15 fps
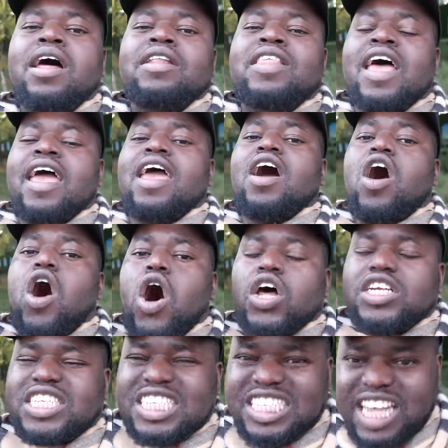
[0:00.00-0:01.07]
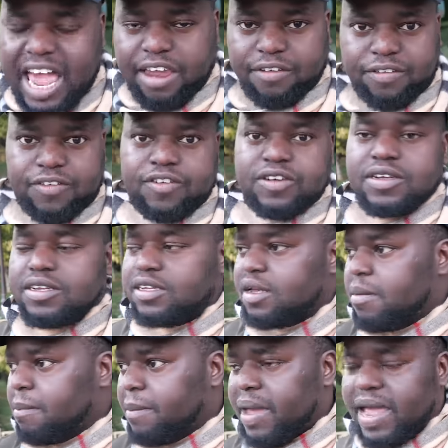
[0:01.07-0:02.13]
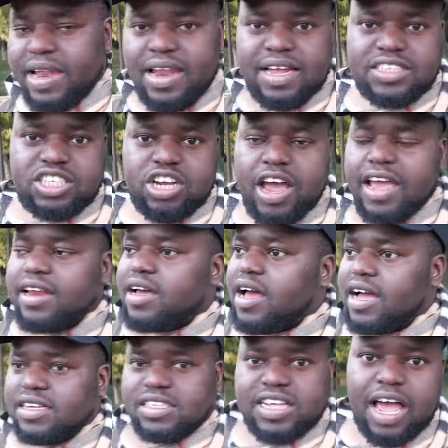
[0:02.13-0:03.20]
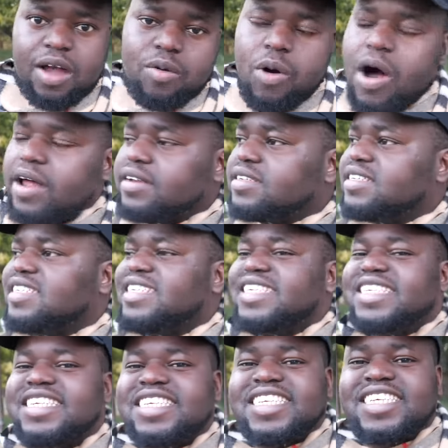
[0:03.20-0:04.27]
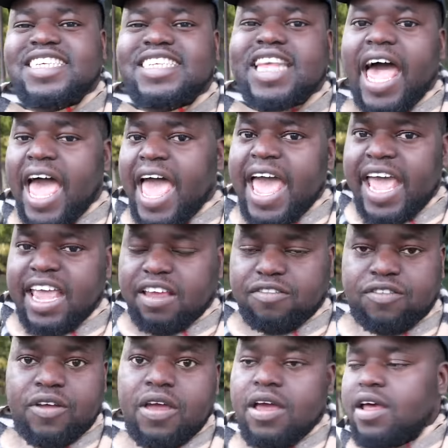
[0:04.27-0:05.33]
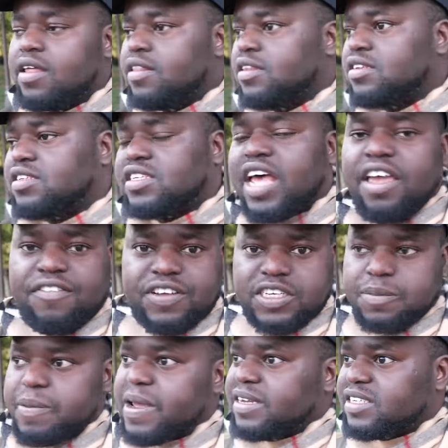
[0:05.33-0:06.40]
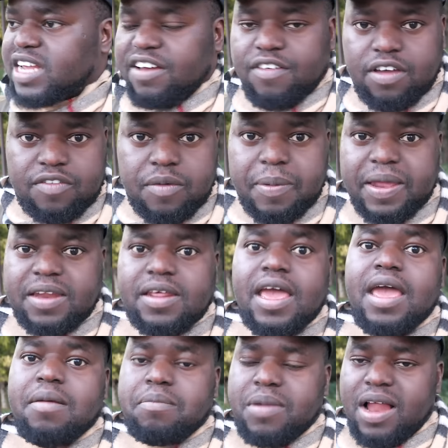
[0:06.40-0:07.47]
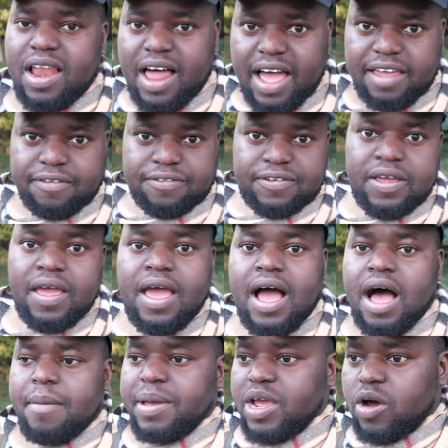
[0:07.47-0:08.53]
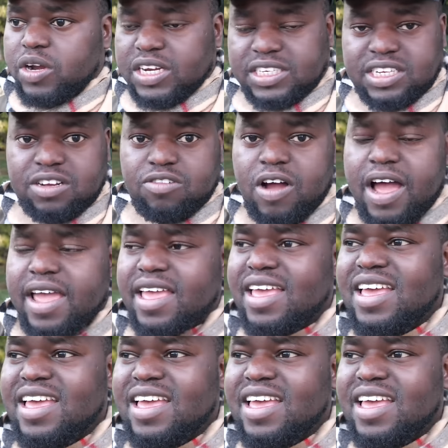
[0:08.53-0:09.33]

They are safe. Mainland China and Taiwan, safe. Safest place I've ever been in my life. I mean, honestly, right?